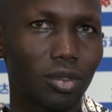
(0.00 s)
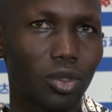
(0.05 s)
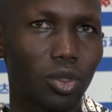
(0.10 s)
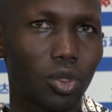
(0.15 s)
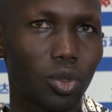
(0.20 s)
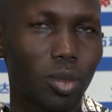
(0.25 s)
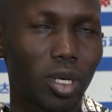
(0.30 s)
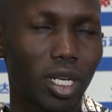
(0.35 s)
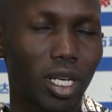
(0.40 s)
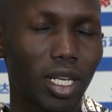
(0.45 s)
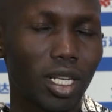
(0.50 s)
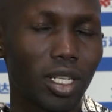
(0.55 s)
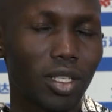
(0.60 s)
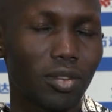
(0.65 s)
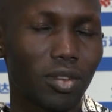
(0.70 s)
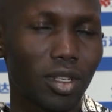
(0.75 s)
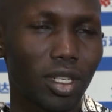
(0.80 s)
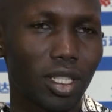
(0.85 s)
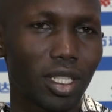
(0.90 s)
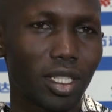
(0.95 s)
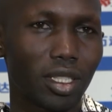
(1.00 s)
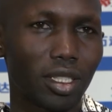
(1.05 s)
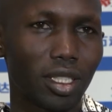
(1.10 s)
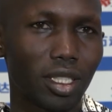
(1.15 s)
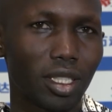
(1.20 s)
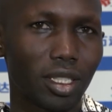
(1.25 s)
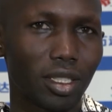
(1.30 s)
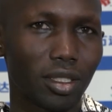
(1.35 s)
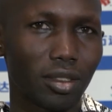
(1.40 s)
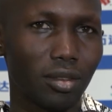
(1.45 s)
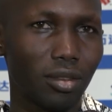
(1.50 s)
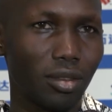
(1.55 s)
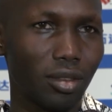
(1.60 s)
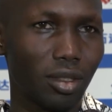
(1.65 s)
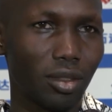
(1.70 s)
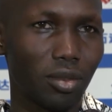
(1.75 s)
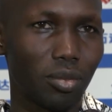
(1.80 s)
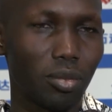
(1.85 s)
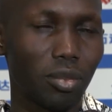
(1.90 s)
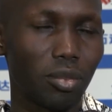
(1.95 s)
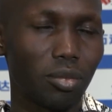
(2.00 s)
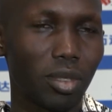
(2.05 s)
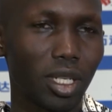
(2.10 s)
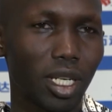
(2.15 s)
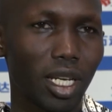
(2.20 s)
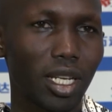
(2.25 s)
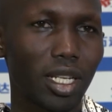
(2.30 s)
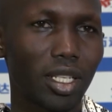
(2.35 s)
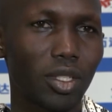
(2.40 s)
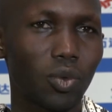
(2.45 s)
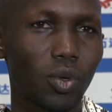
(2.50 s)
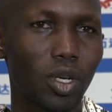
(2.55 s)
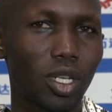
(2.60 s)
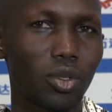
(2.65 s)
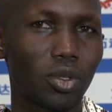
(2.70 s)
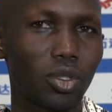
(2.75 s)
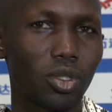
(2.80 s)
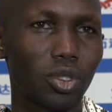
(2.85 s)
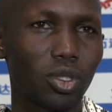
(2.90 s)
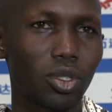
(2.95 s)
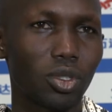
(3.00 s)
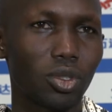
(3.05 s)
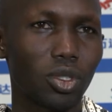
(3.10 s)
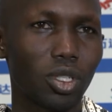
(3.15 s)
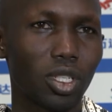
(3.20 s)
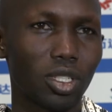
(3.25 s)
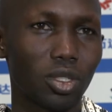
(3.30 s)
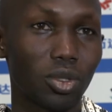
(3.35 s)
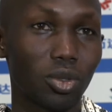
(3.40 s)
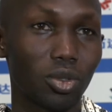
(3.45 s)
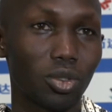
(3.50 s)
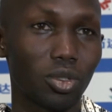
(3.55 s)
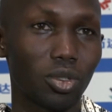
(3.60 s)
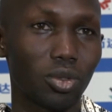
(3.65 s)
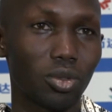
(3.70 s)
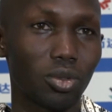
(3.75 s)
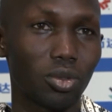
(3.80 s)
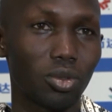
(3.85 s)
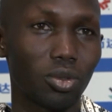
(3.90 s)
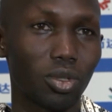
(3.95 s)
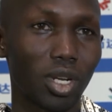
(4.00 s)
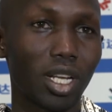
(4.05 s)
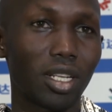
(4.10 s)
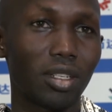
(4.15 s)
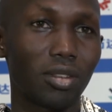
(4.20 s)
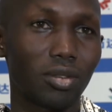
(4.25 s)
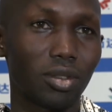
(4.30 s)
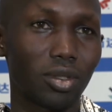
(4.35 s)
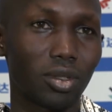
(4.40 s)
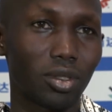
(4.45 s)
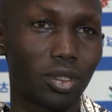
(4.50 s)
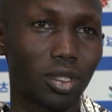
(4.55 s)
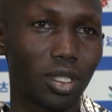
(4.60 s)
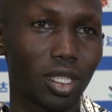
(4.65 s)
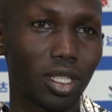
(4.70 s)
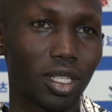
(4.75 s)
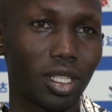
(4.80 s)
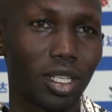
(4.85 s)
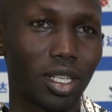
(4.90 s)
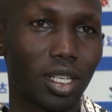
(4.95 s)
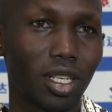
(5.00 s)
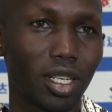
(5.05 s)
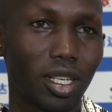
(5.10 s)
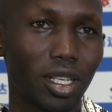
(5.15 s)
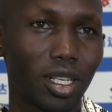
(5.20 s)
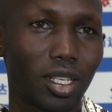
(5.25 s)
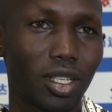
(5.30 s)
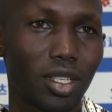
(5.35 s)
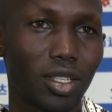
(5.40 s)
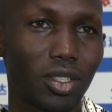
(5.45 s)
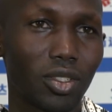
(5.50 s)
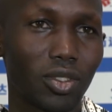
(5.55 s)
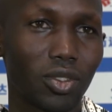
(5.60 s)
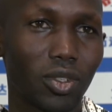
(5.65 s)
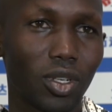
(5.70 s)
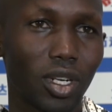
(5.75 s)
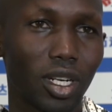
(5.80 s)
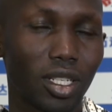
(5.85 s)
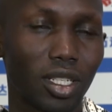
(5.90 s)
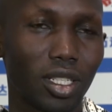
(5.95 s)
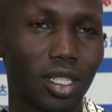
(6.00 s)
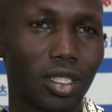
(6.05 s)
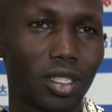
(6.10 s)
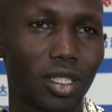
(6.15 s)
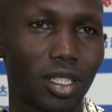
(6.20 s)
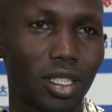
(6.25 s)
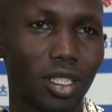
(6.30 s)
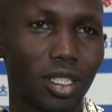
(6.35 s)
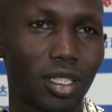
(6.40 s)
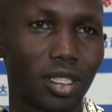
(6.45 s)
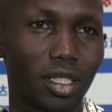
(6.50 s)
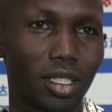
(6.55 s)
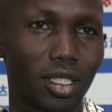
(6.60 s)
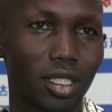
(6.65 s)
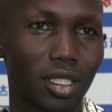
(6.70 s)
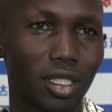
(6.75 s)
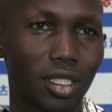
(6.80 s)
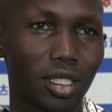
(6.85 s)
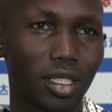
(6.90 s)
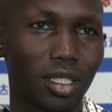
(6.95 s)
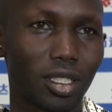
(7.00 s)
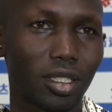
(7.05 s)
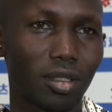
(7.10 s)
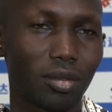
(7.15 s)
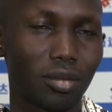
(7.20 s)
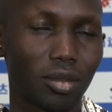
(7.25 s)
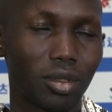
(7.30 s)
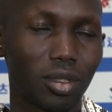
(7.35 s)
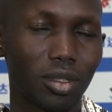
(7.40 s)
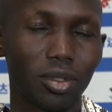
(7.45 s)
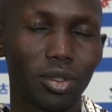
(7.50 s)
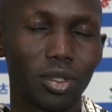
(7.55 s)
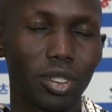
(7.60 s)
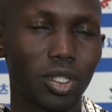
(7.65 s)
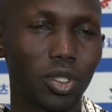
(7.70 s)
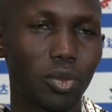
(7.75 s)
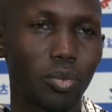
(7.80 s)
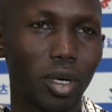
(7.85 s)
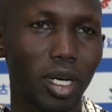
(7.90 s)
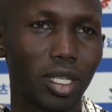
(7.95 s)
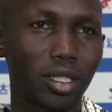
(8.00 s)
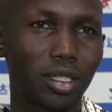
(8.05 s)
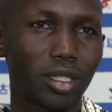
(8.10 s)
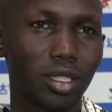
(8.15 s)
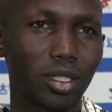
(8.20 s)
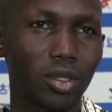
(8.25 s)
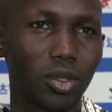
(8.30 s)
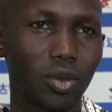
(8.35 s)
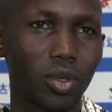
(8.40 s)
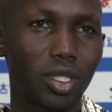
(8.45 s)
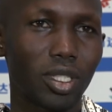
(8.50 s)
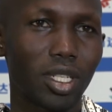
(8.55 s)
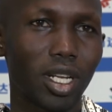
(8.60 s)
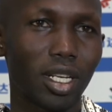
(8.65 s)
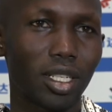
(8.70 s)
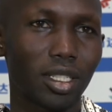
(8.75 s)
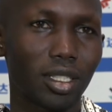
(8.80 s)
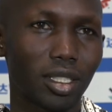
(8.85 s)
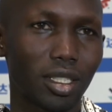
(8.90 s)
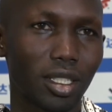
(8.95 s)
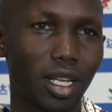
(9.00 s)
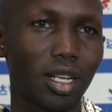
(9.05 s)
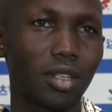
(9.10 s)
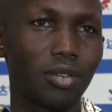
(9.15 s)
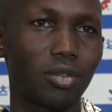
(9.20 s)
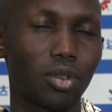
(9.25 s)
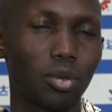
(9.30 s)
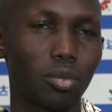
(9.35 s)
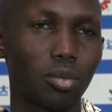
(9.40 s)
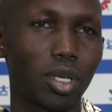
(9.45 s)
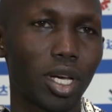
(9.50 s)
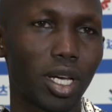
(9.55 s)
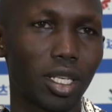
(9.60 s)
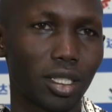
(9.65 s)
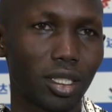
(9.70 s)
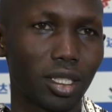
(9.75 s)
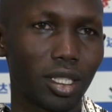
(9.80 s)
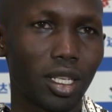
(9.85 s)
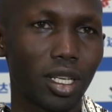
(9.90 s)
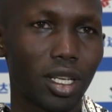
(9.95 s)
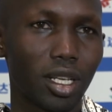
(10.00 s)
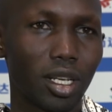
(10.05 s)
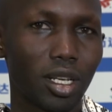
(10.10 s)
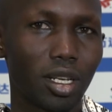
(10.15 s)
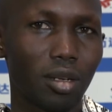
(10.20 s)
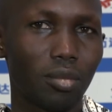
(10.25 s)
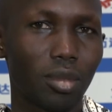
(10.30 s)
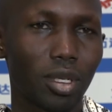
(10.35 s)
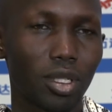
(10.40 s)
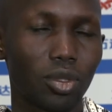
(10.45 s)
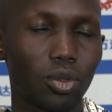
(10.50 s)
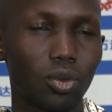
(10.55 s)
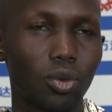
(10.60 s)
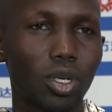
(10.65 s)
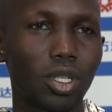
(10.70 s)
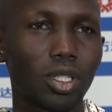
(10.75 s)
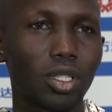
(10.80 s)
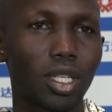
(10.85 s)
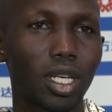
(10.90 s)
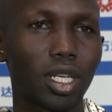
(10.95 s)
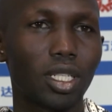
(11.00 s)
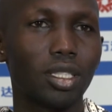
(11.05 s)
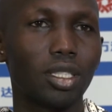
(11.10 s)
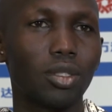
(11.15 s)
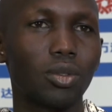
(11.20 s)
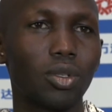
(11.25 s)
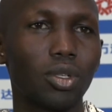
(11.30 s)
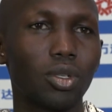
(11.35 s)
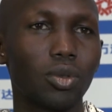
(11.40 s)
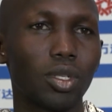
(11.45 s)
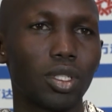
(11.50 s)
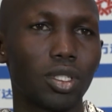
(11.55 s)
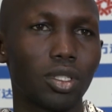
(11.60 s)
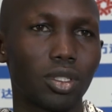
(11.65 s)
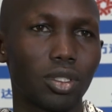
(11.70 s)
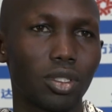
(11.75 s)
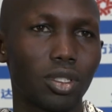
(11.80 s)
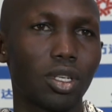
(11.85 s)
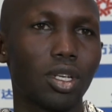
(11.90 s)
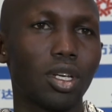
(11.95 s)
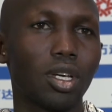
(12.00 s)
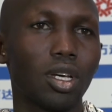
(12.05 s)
Bekele, you find that Bekele is one who is not really used to run in front. So I can really say that on his part, he always like running from behind. But towards the end, he always